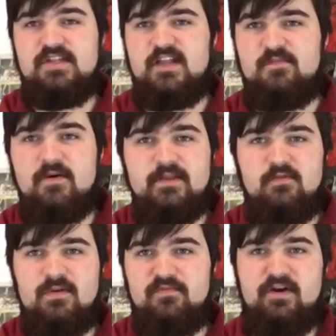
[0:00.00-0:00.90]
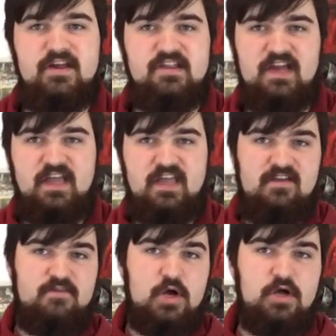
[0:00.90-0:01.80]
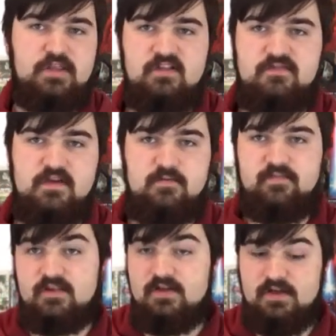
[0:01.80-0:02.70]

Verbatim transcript: That's probably the one praise I can give all these films.